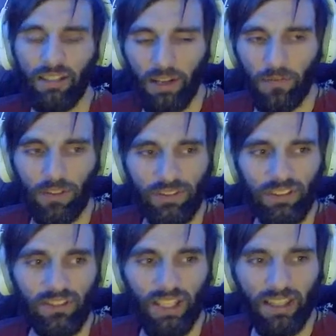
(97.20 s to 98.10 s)

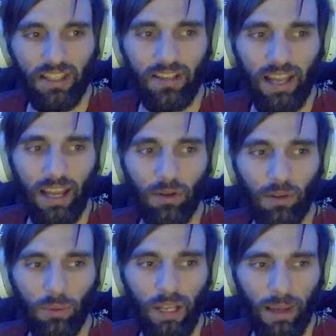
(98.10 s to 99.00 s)
differences in how
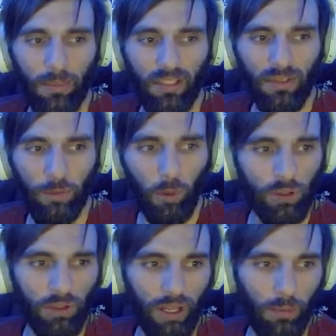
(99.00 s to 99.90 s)
you name this
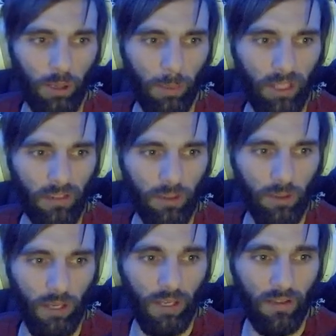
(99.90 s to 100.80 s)
folder that we're about to
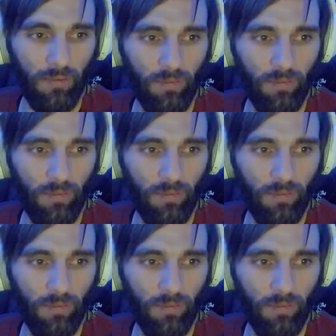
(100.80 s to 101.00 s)
create.